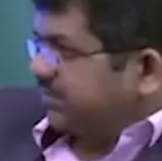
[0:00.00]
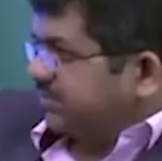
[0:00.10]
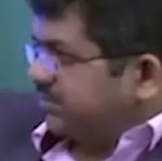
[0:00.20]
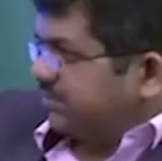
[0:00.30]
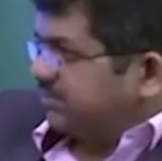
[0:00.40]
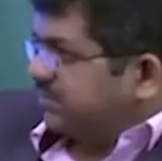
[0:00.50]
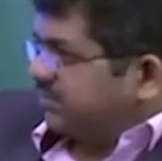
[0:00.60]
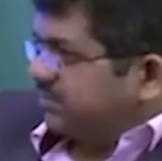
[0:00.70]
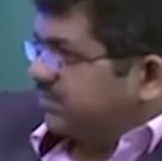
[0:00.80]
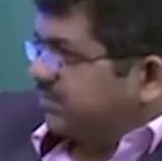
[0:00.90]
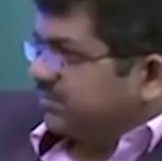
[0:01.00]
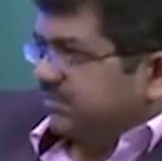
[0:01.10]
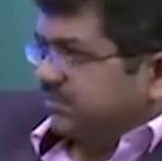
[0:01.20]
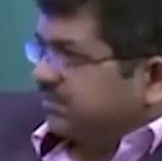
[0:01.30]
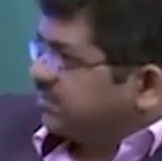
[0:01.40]

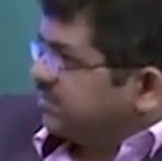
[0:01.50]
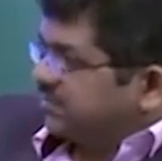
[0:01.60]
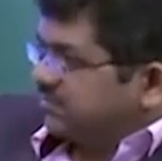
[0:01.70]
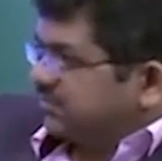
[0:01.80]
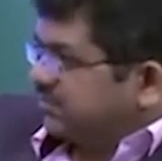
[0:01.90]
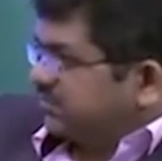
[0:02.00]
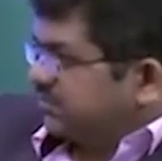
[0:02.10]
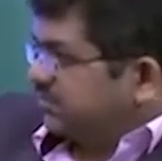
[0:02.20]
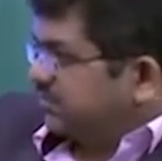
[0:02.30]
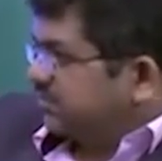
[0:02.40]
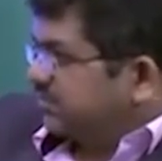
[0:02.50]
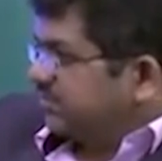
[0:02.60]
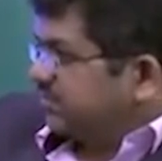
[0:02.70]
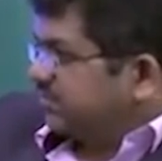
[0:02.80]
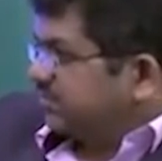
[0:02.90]

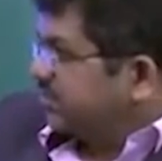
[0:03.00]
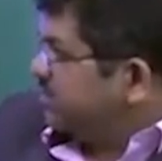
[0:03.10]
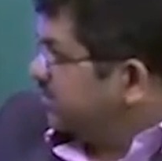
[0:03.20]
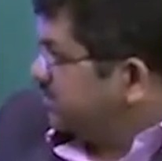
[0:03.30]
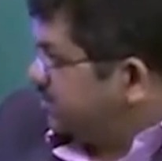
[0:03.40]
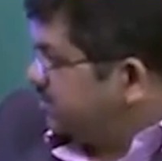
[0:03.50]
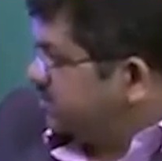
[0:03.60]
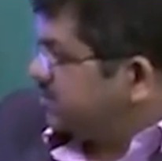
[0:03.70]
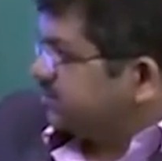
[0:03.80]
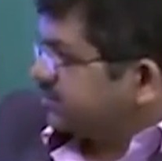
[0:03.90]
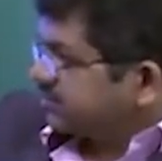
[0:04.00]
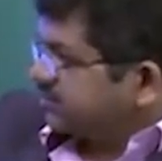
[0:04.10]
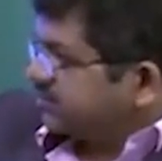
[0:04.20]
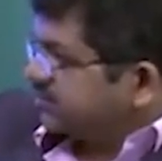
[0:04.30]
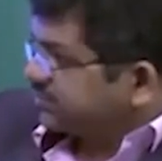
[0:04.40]

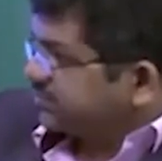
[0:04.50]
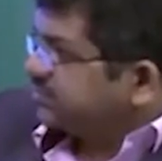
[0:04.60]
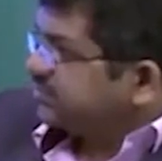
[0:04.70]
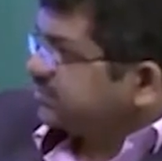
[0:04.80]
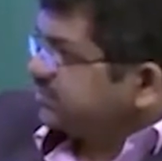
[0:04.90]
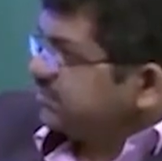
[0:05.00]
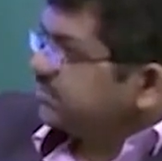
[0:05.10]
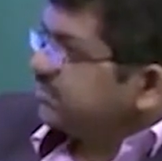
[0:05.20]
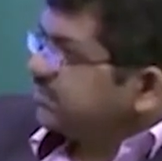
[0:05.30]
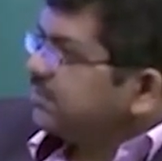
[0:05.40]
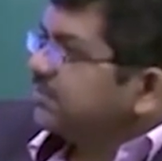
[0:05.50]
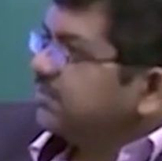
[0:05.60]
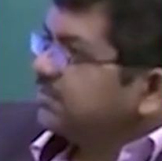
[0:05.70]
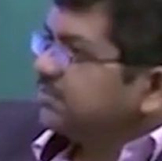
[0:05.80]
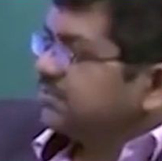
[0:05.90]

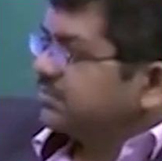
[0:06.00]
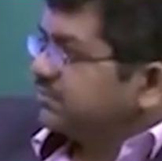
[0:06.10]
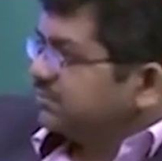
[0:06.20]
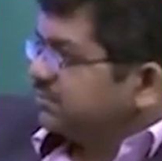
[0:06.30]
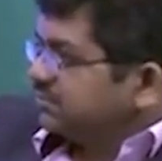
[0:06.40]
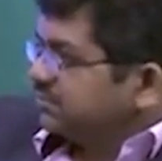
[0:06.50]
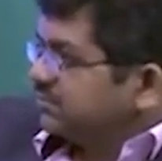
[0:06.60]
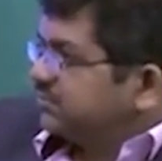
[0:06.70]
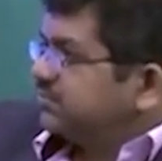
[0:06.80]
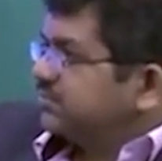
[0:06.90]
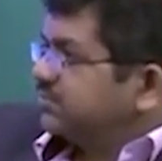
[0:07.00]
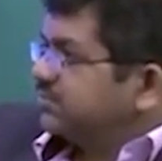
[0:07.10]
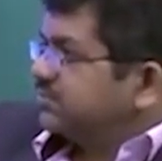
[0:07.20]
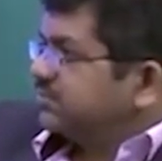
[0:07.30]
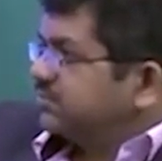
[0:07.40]
(silent)